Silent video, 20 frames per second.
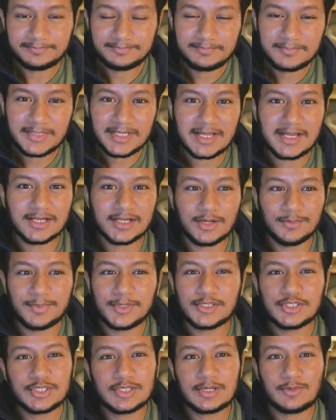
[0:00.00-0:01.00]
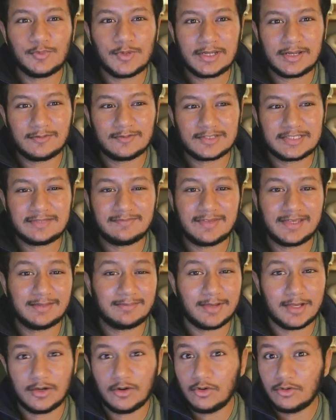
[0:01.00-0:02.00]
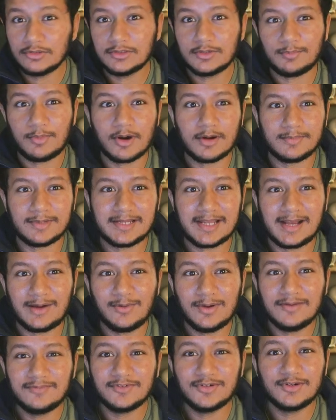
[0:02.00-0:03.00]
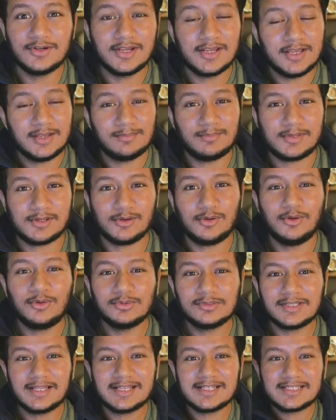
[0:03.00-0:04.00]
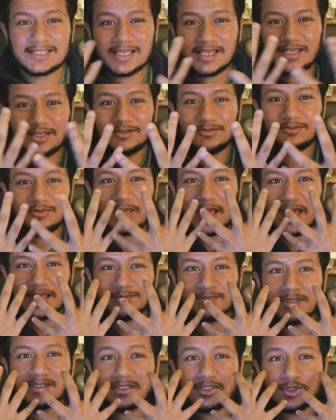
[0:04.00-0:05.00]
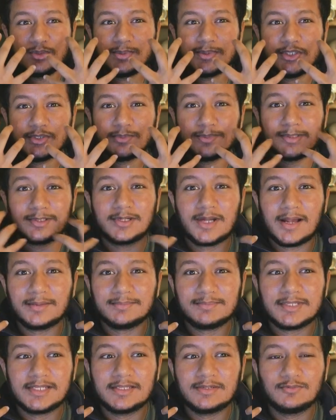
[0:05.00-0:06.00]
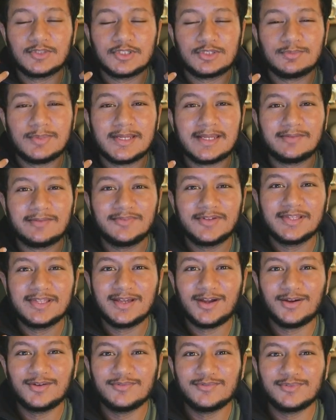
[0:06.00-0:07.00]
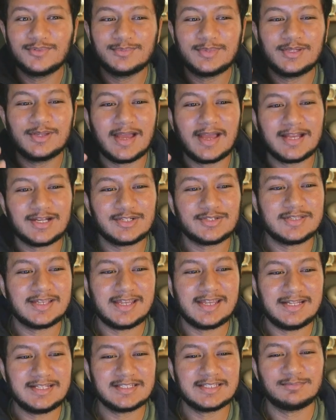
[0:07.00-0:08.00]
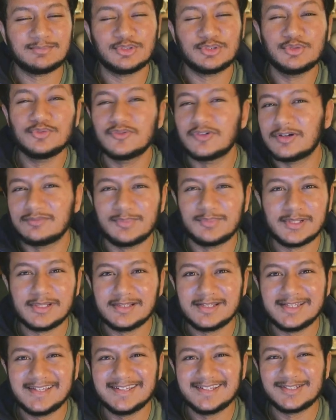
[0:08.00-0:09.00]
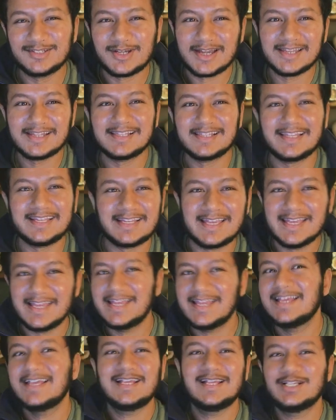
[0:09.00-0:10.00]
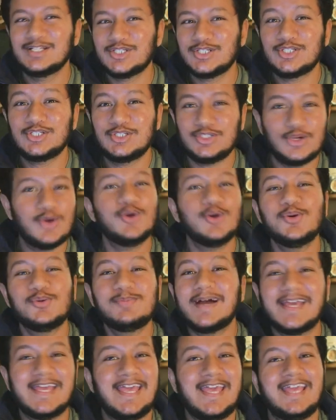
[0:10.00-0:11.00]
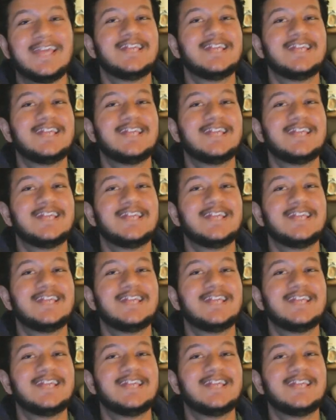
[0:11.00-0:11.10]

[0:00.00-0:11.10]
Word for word: Uh, compared to when I was living in my old apartment. However, my old lens had me super, super cropped in, which made it really hard for me to actually gain some maneuverability and to kind of like show my hand